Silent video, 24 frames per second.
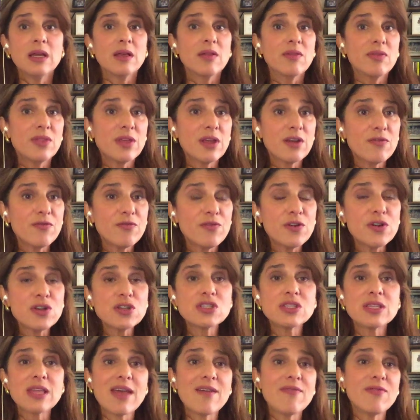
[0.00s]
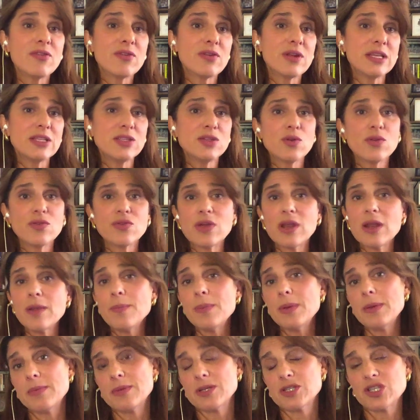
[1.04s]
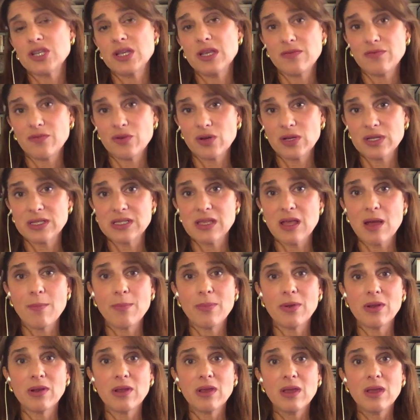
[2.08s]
their first ever radiotherapy machine, for example.